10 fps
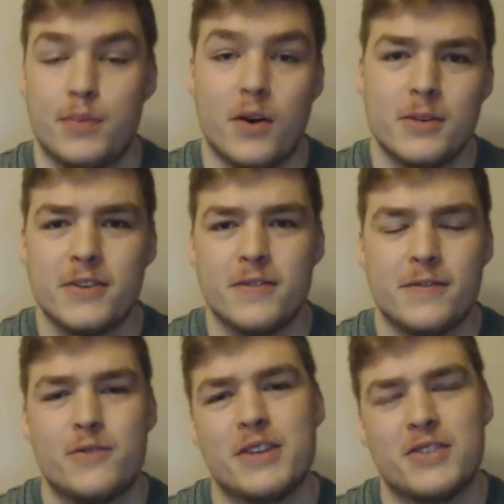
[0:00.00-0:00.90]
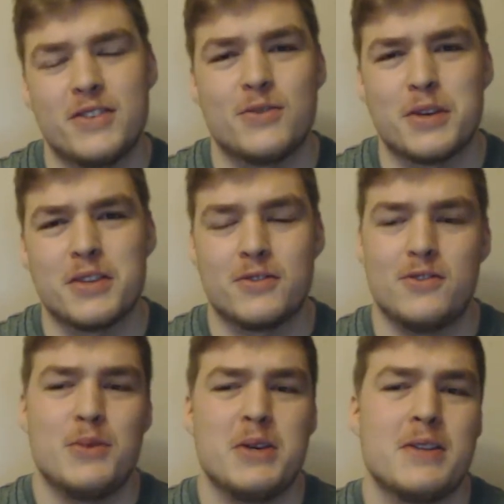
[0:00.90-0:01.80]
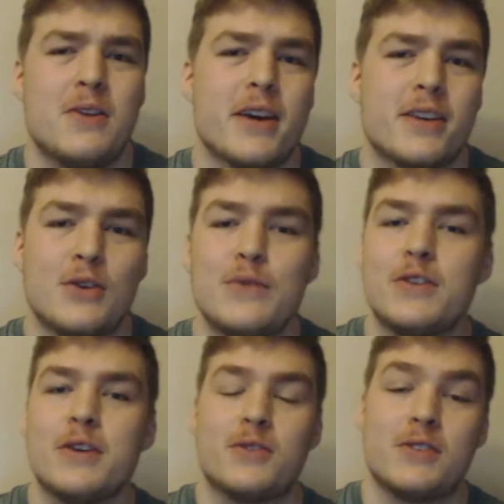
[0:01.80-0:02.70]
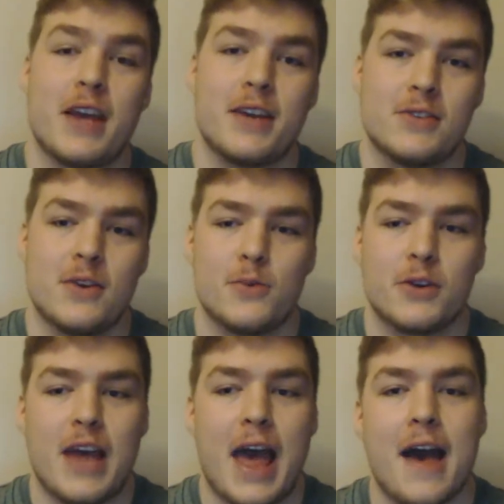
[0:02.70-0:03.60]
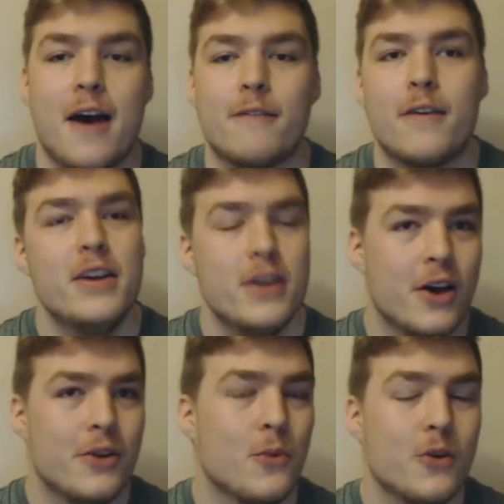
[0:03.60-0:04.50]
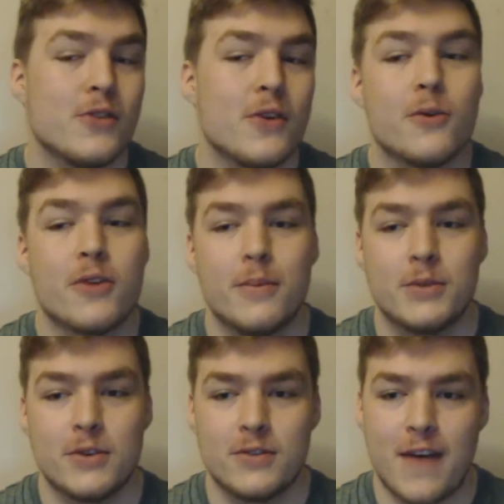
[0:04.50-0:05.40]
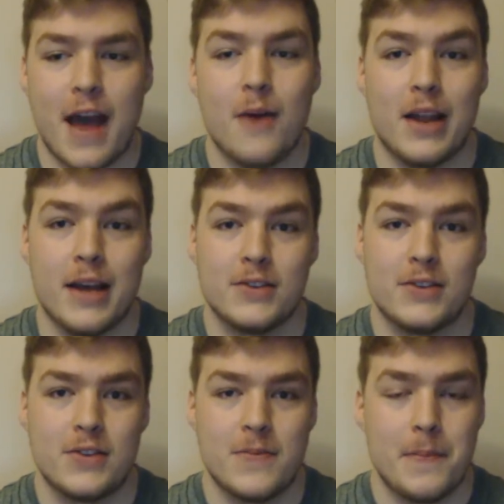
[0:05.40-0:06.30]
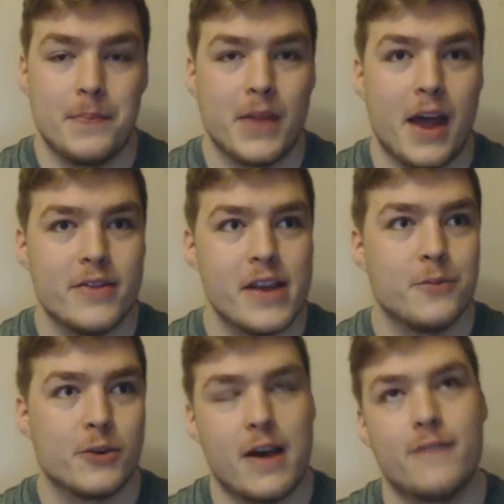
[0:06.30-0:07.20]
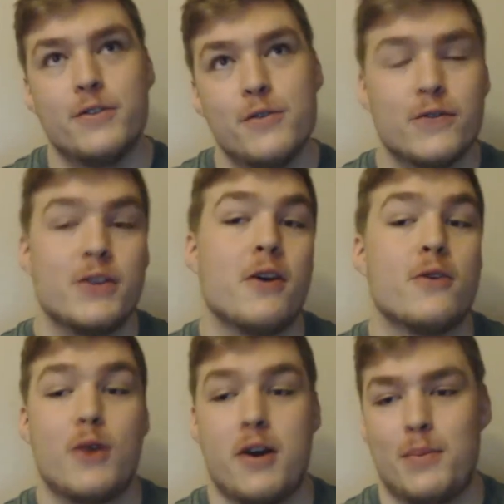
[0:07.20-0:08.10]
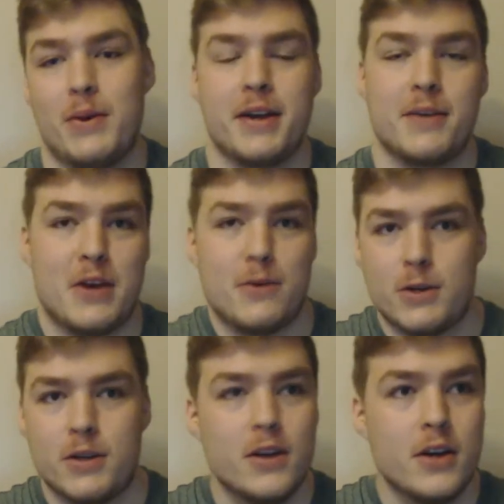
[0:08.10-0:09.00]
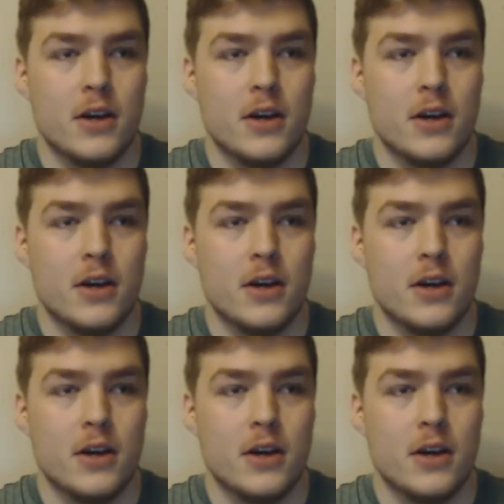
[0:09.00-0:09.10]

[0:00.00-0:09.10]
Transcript: probably for the rest of this week, there's going to be like two videos a day. So we're going to have one of the older episodes of Outlast, and then we're going to have another video where I'm playing maybe